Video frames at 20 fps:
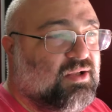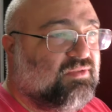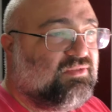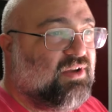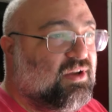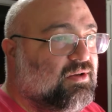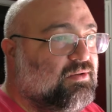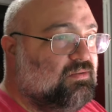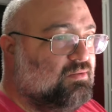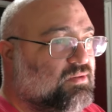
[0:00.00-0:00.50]

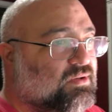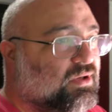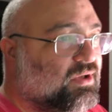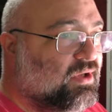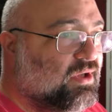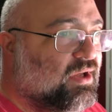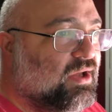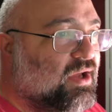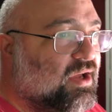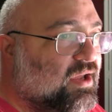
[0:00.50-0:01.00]
Dude!
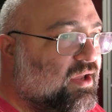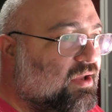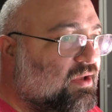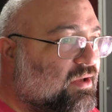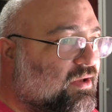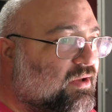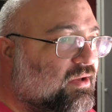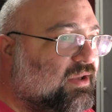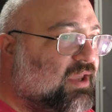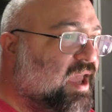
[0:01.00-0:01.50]

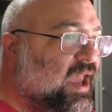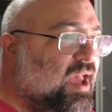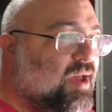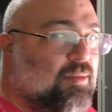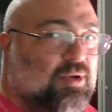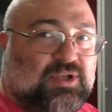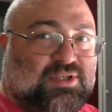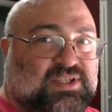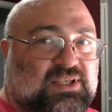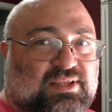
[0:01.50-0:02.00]

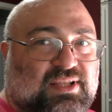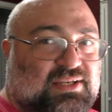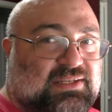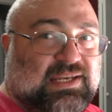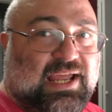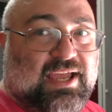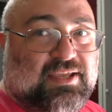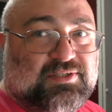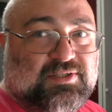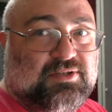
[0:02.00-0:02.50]
Camels in
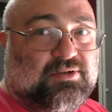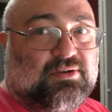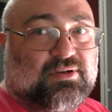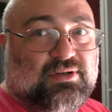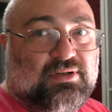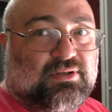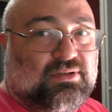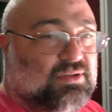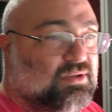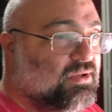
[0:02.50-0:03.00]
the
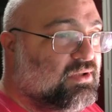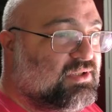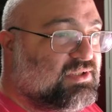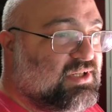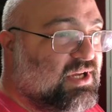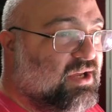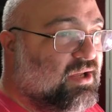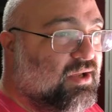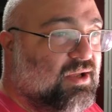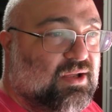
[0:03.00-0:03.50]
desert!
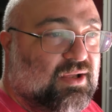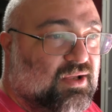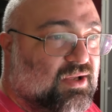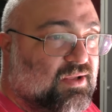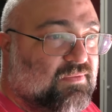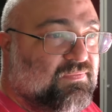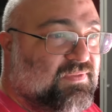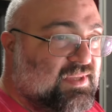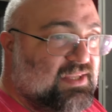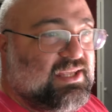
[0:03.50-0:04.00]

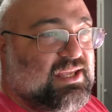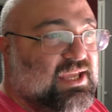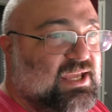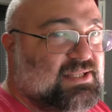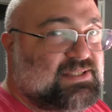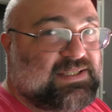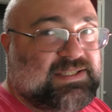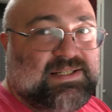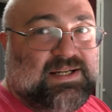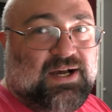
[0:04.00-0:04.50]
Dude,
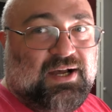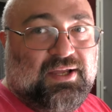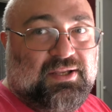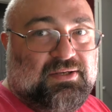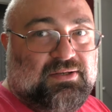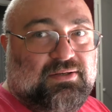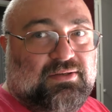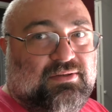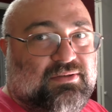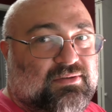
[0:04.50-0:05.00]
it's
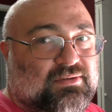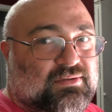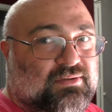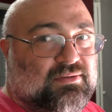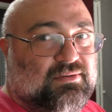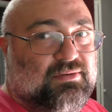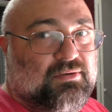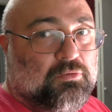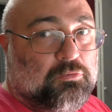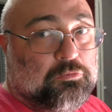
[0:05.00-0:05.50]

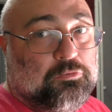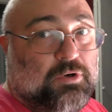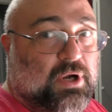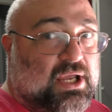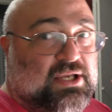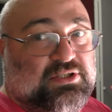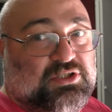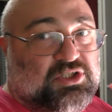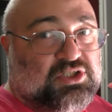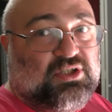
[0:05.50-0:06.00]
not
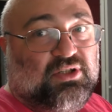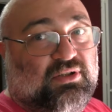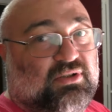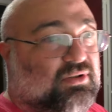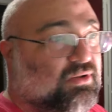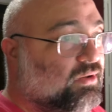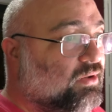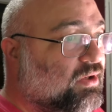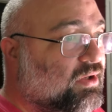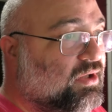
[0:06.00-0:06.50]

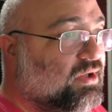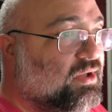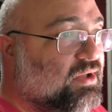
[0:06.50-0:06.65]
racial!